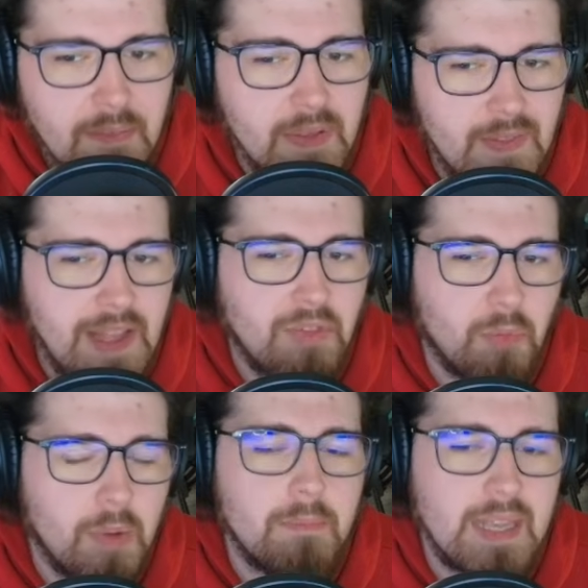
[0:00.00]
and that's
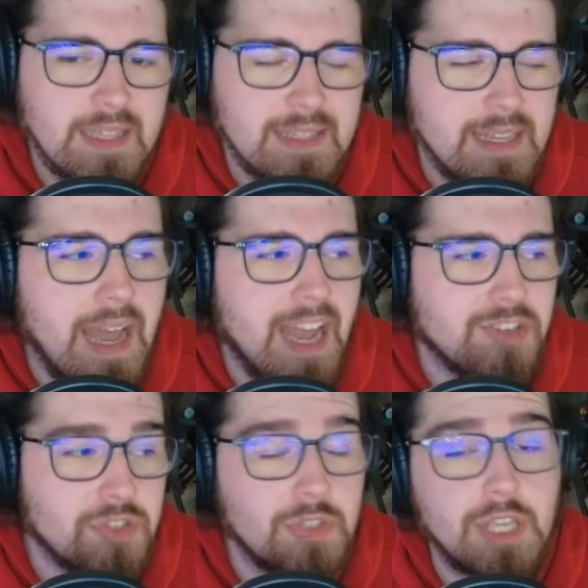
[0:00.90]
what makes it
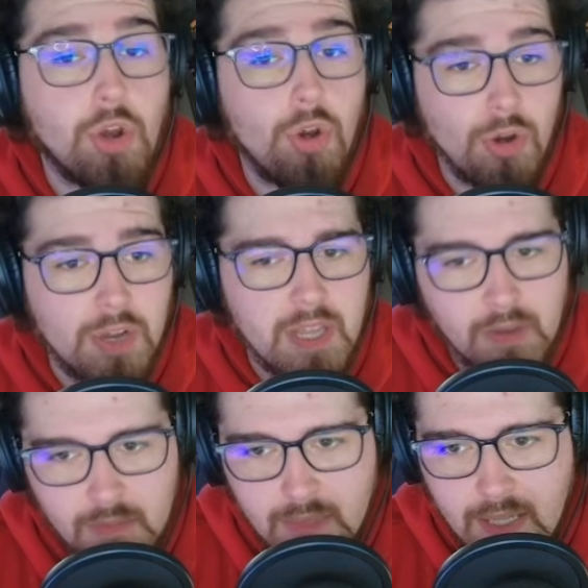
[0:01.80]
actually hurt
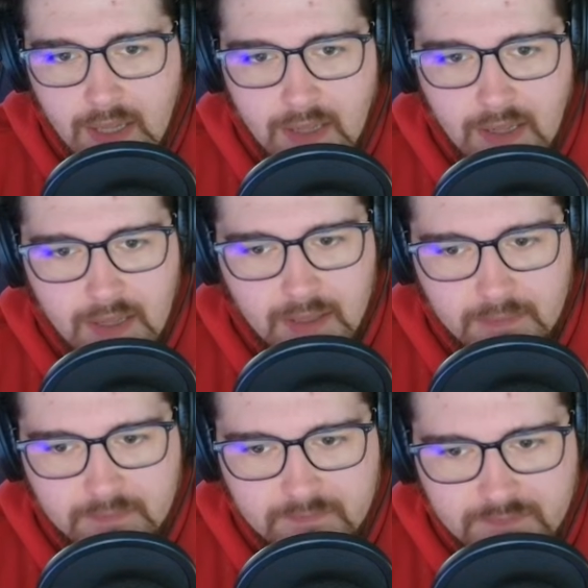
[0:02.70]
you.
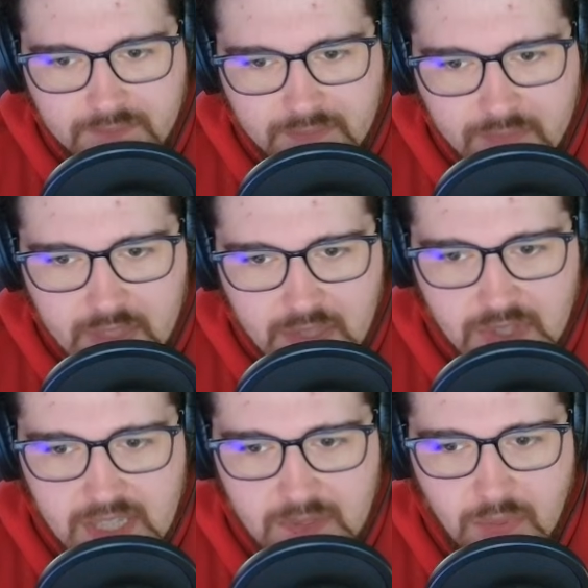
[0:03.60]

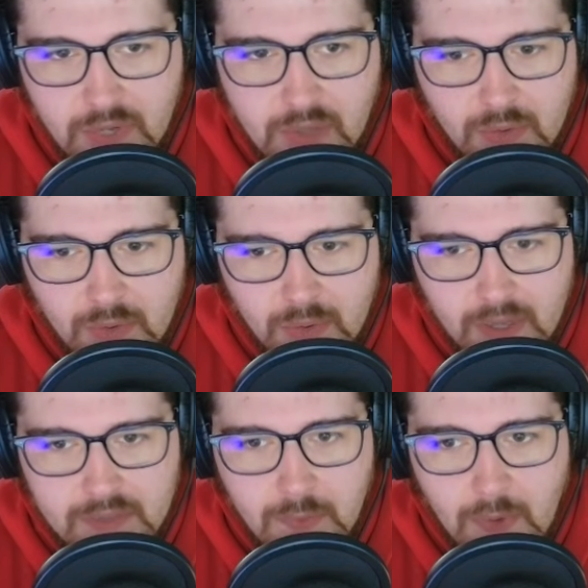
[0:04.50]
So that's pretty
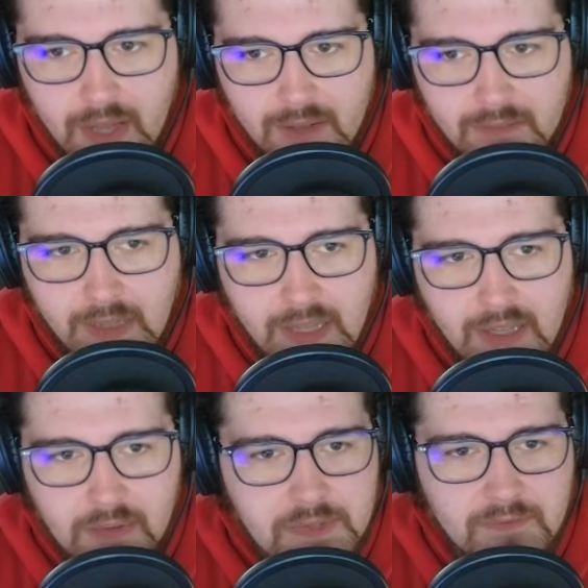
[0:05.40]
cool as well.
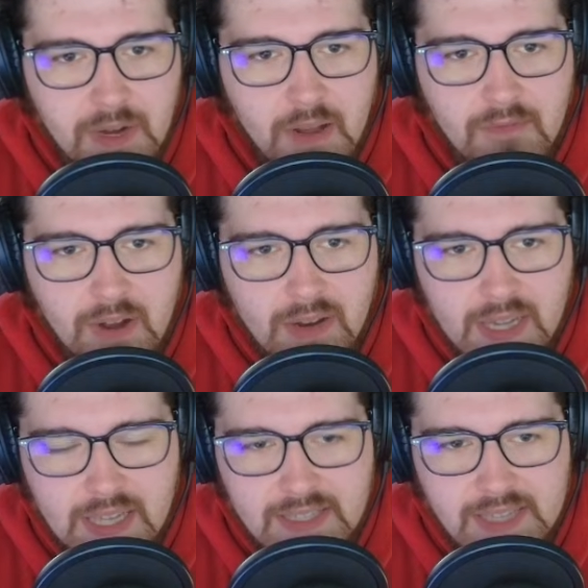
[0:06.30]
It was a very, very
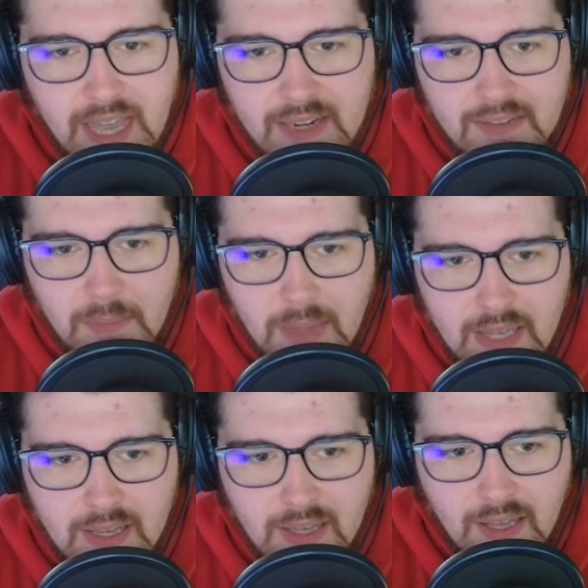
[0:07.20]
easy edit to
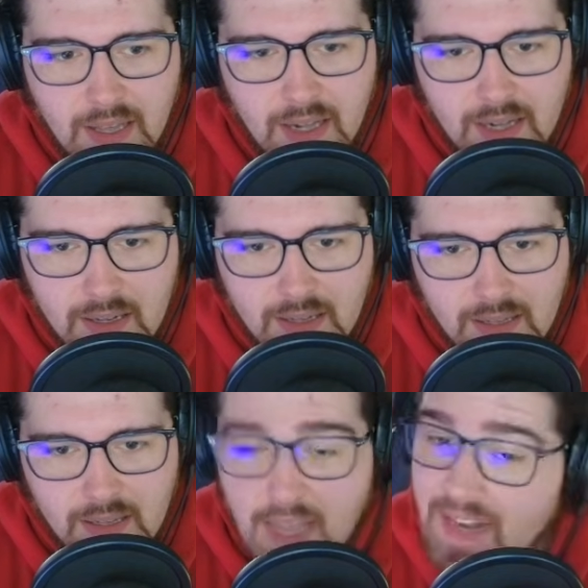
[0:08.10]
make.
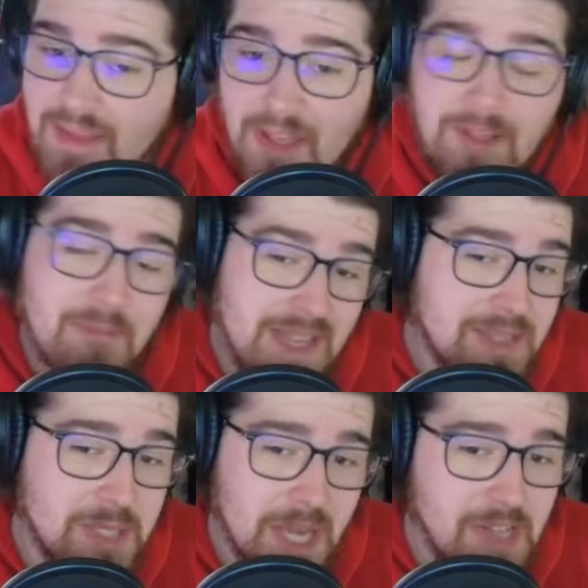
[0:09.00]
And it made
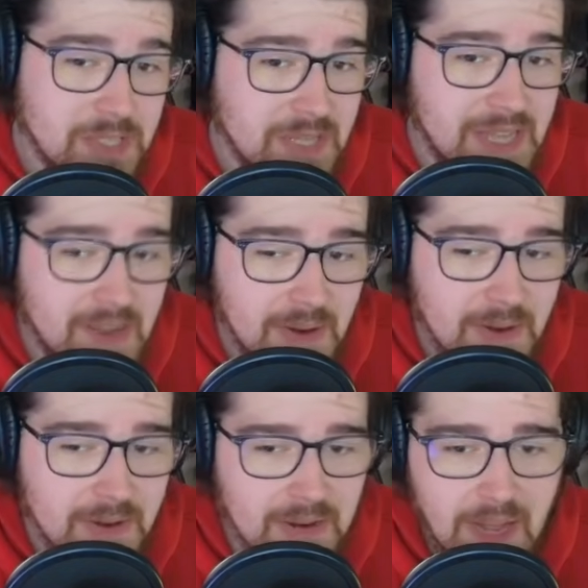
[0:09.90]
the challenge a lot
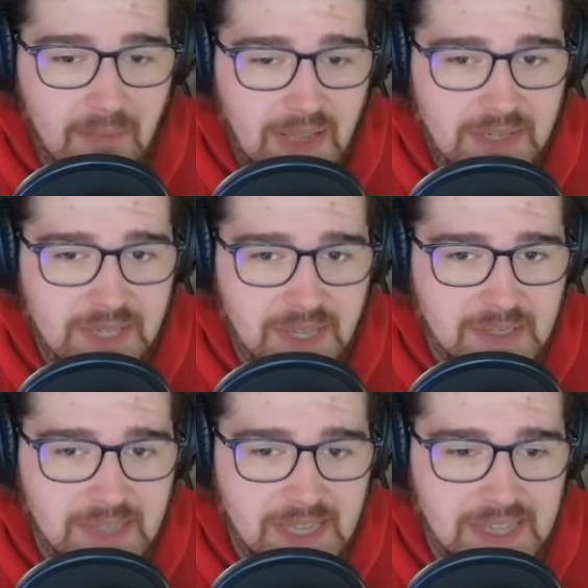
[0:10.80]
harder. I'm actually kind
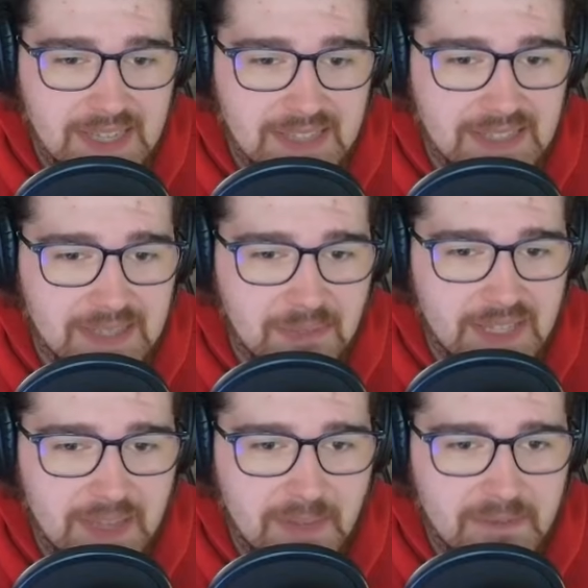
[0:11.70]
of glad that it did it.
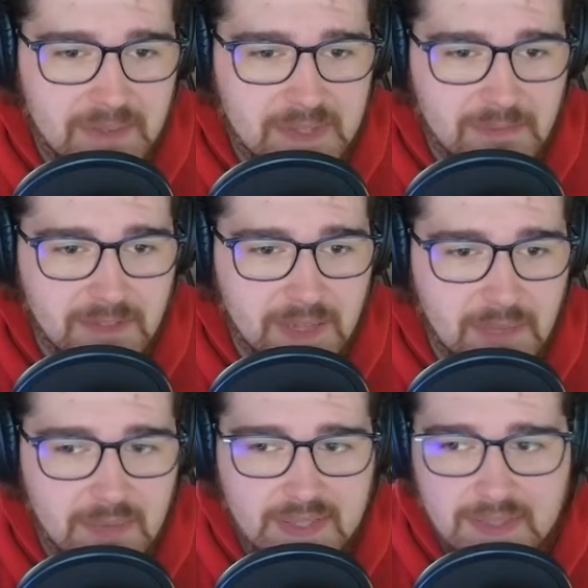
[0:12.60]
It made for some funny
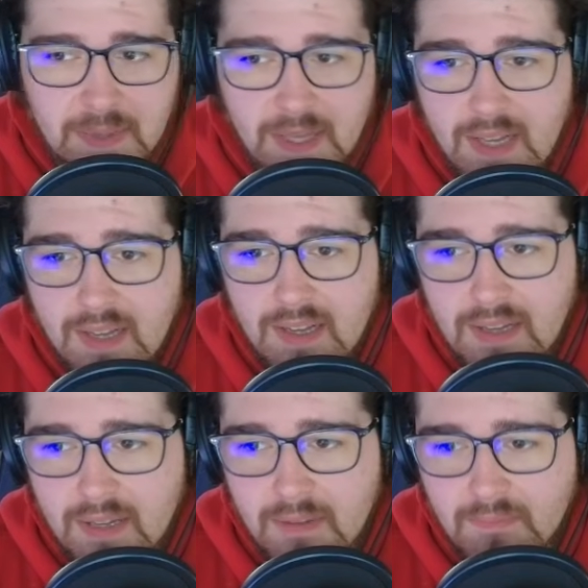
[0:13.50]
moments.
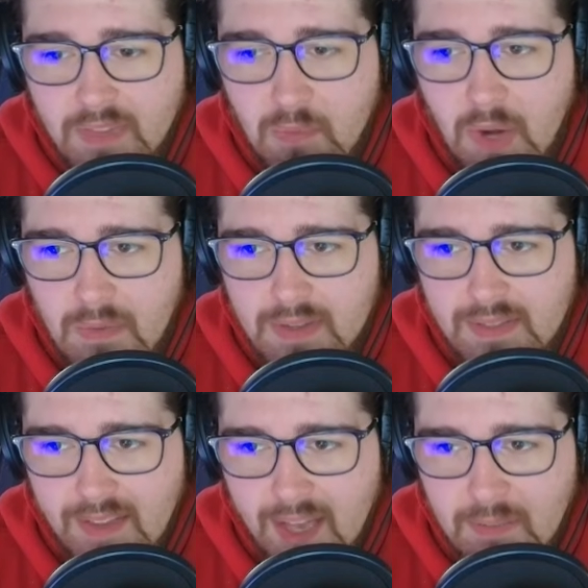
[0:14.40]
And while we're on
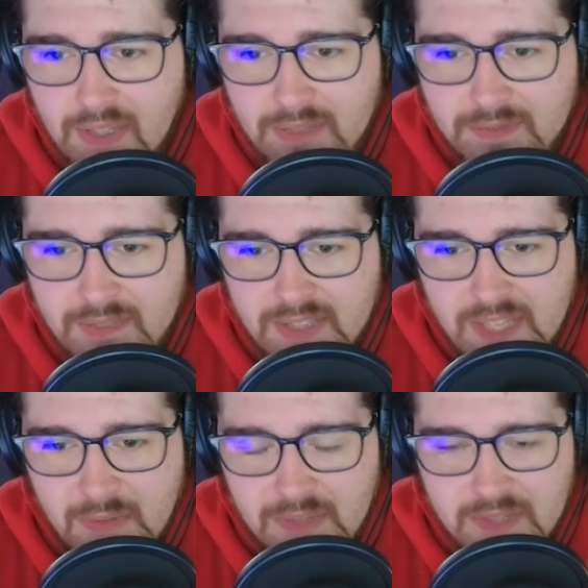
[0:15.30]
the topic of the
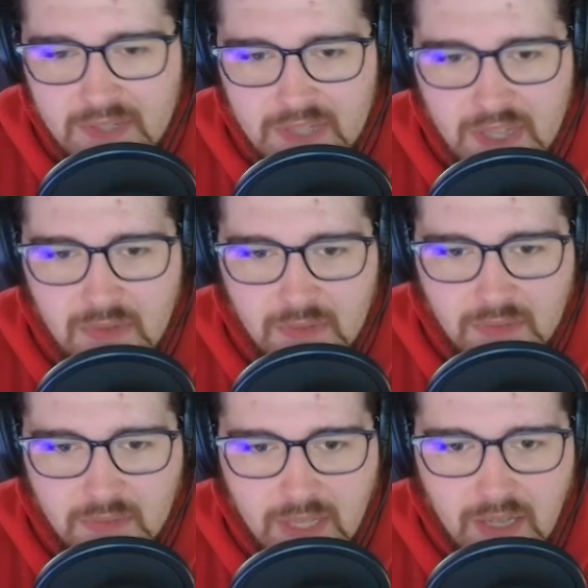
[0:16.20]
sandwiches in
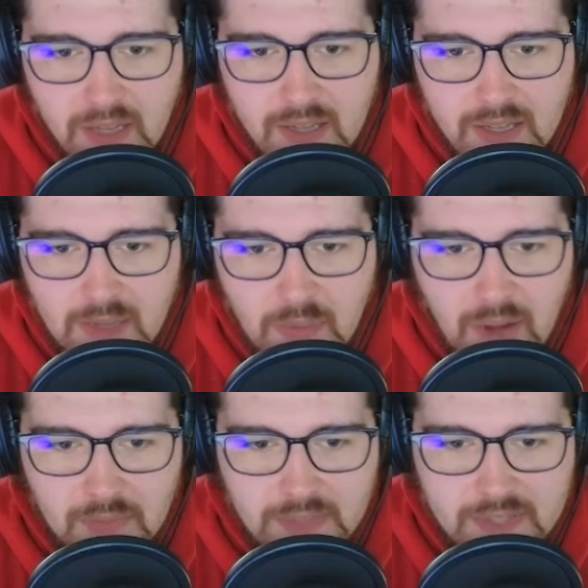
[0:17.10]
general, you
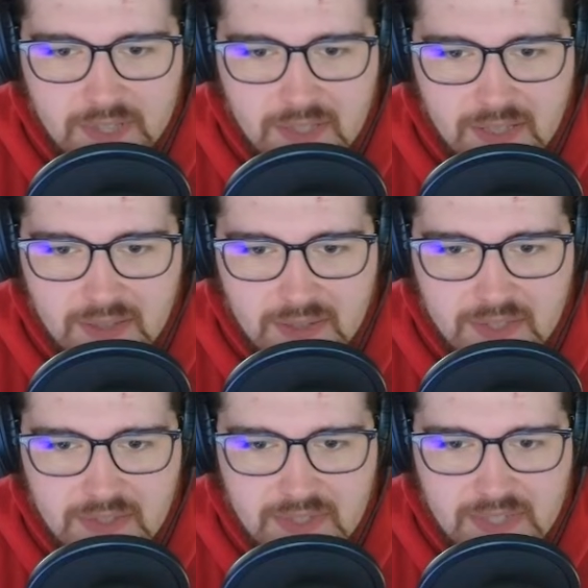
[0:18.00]
probably saw that
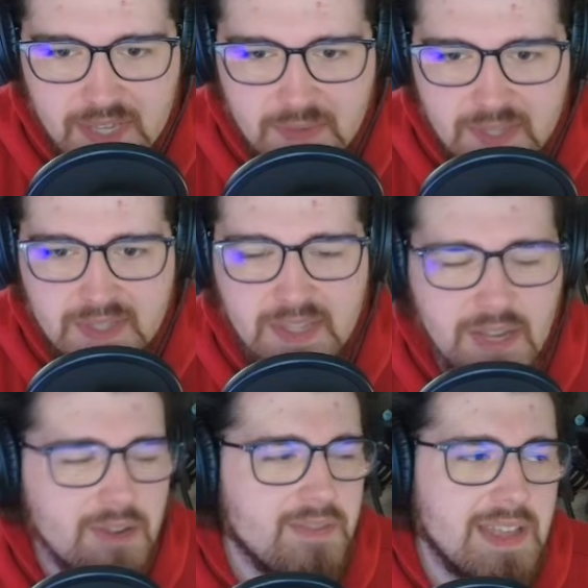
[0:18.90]
there's even sandwiches in
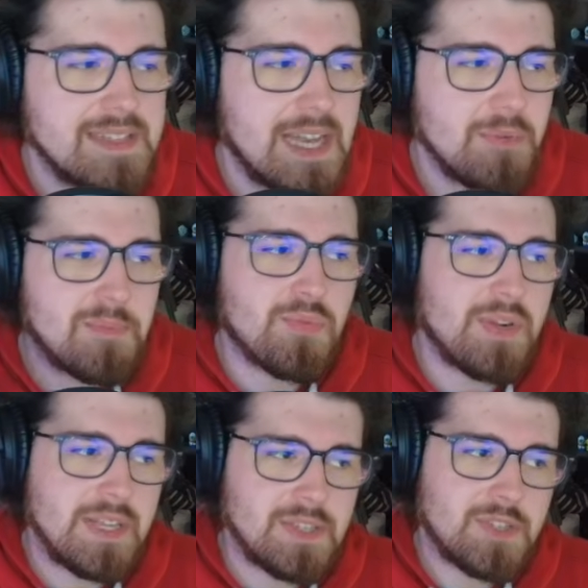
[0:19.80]
here, and that's how we
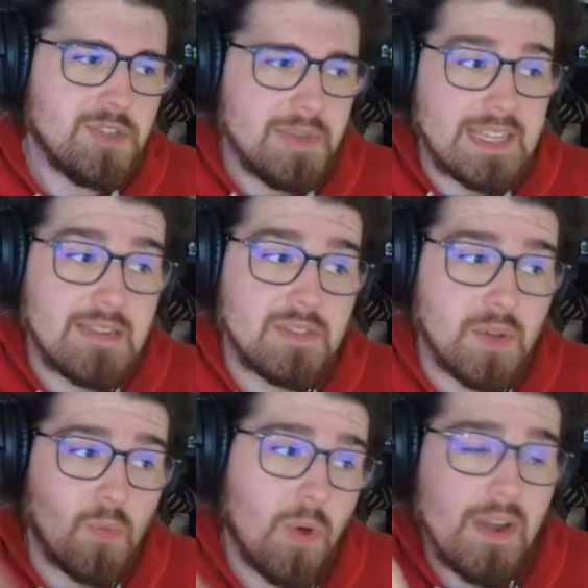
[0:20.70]
bring Scooby down
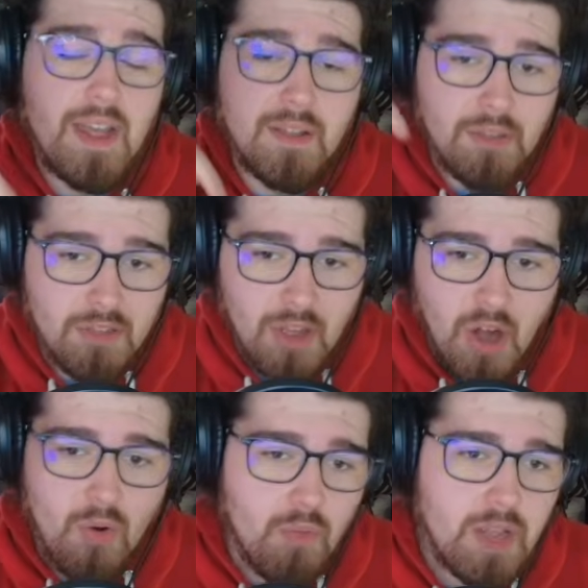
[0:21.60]
to 1 health
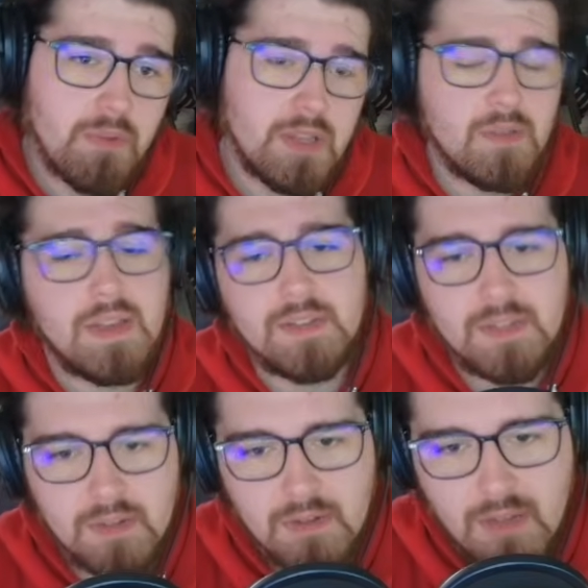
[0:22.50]
right when you
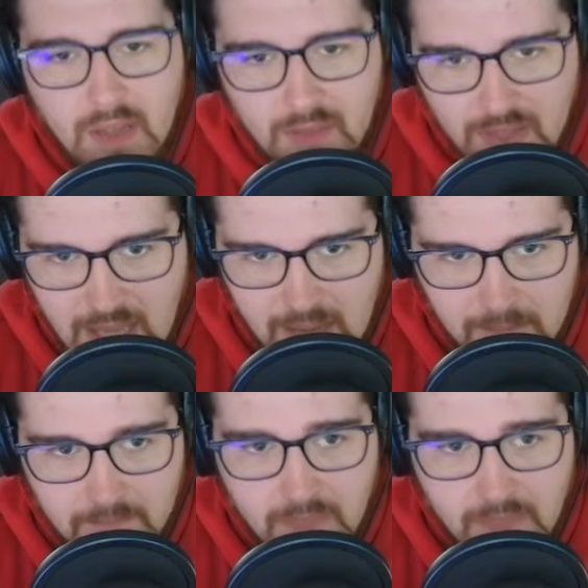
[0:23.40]
enter the game.